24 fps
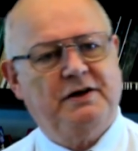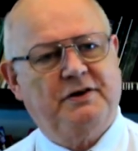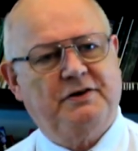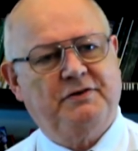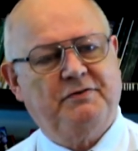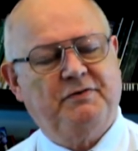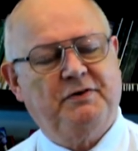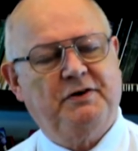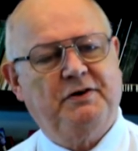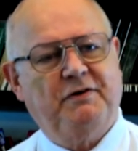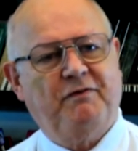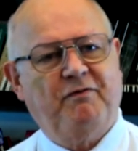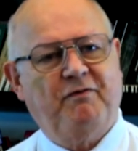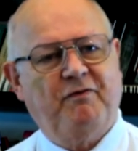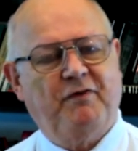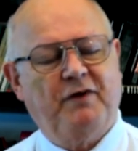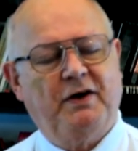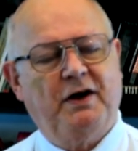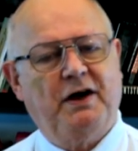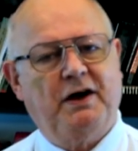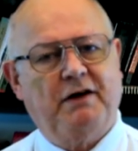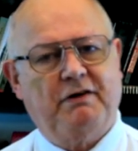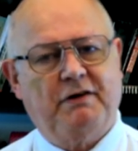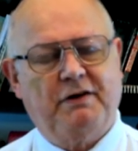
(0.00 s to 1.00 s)
of
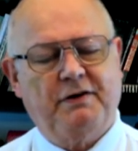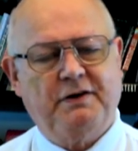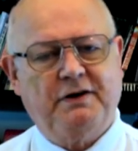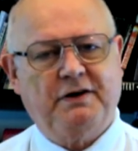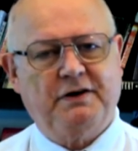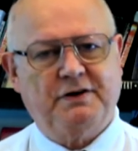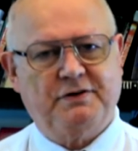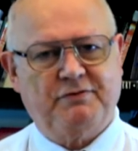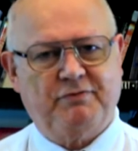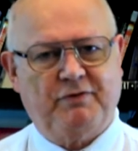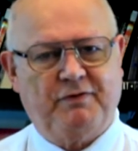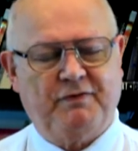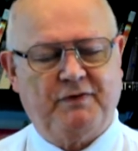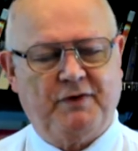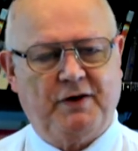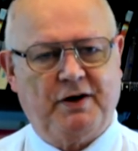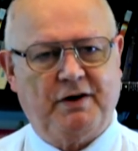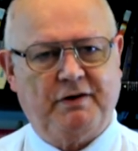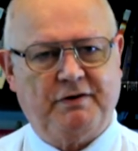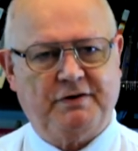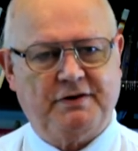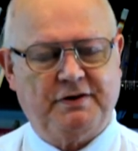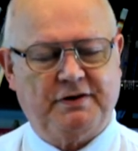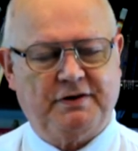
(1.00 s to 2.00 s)
fire, I think it's
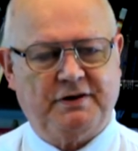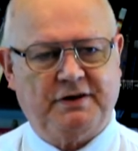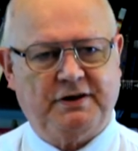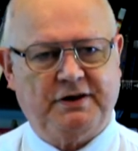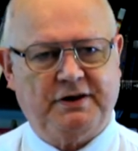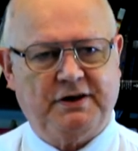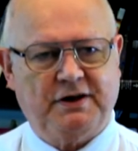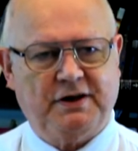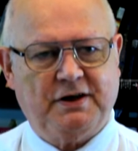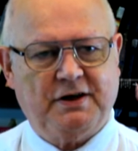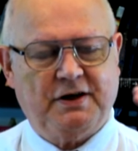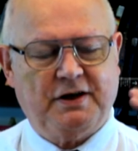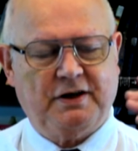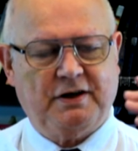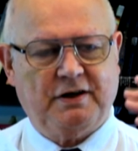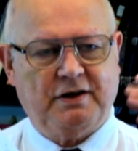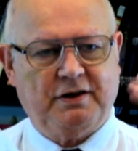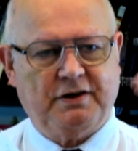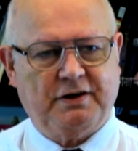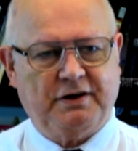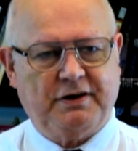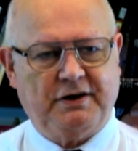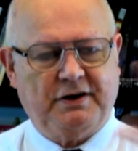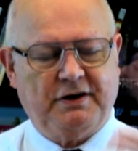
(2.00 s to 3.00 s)
referring to
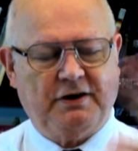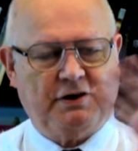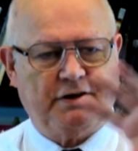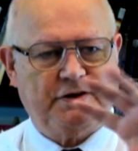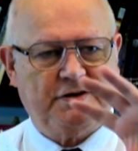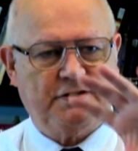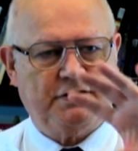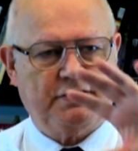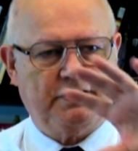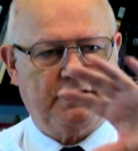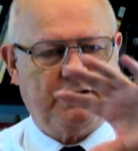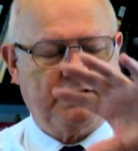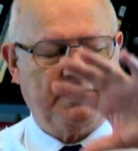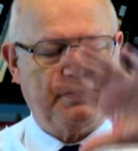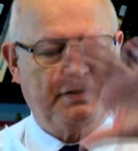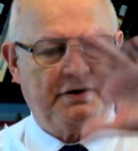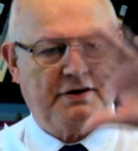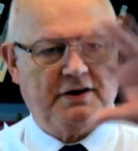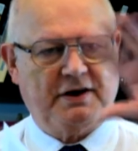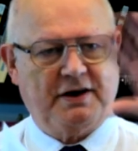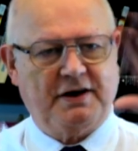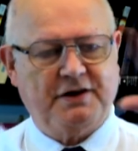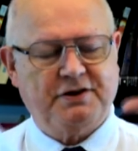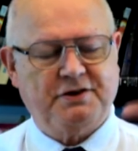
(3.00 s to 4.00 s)
the
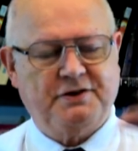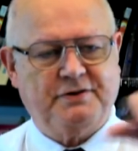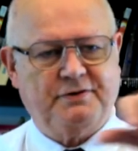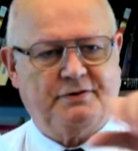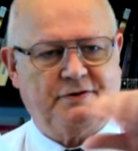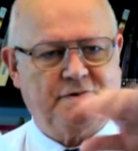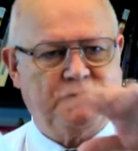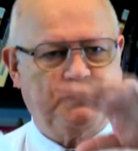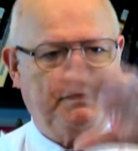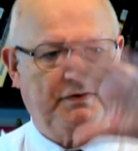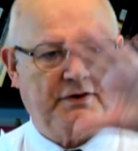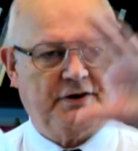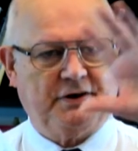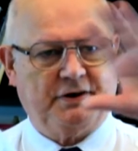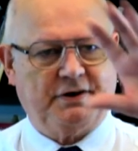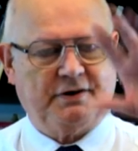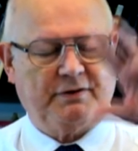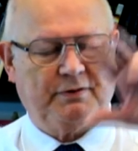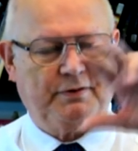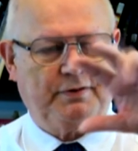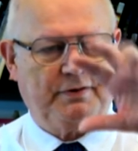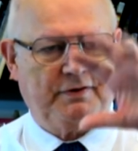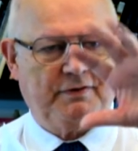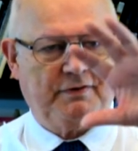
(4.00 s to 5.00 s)
celestial sphere
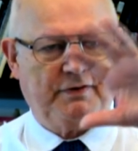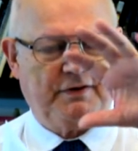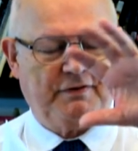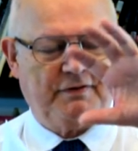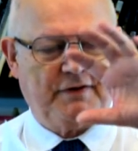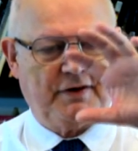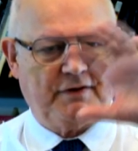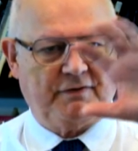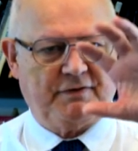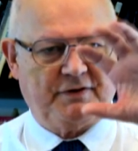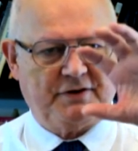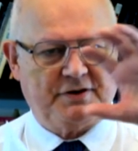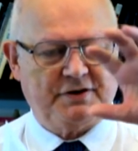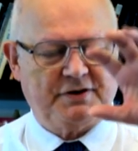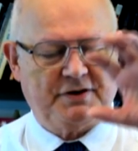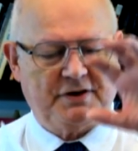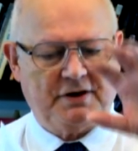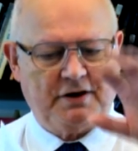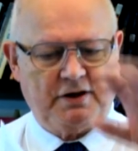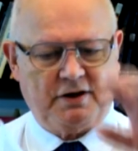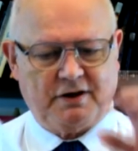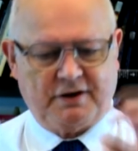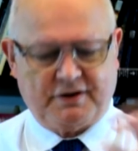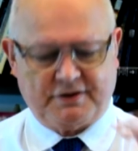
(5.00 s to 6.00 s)
of the
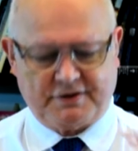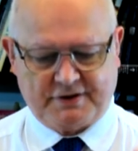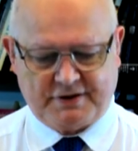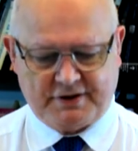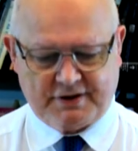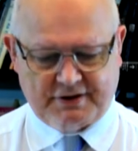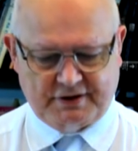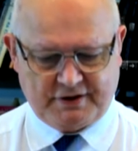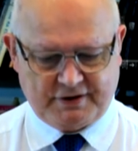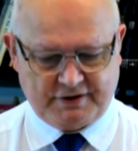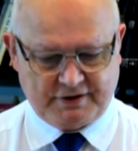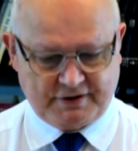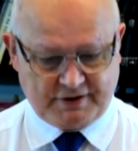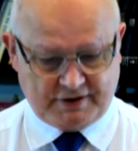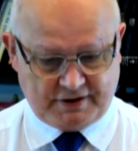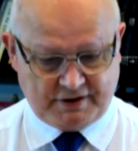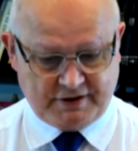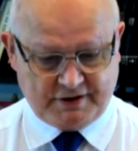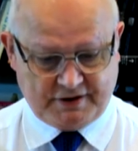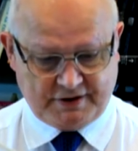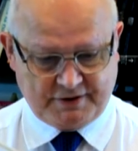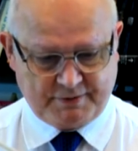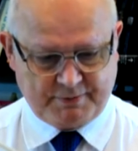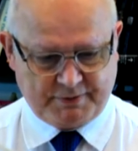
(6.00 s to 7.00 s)
stars that in
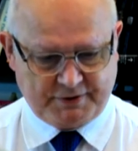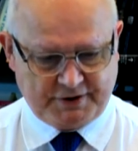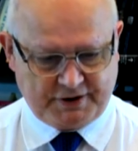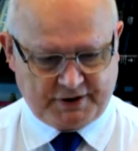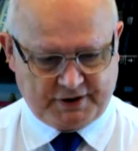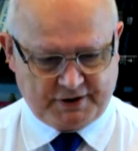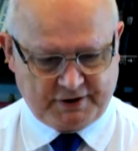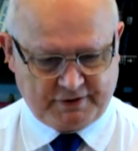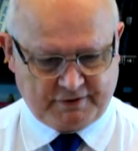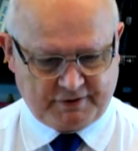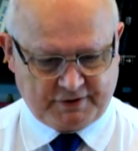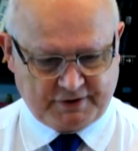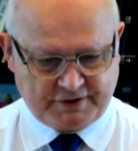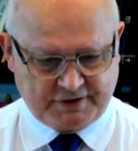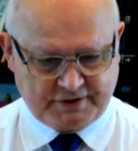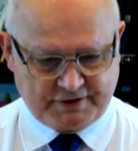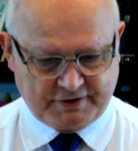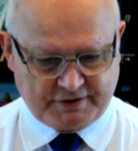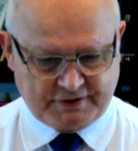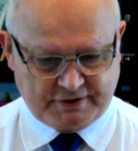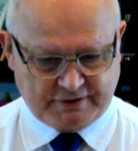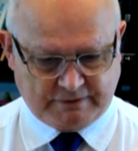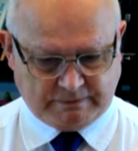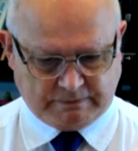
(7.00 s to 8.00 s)
this particular
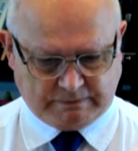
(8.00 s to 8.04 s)
instance.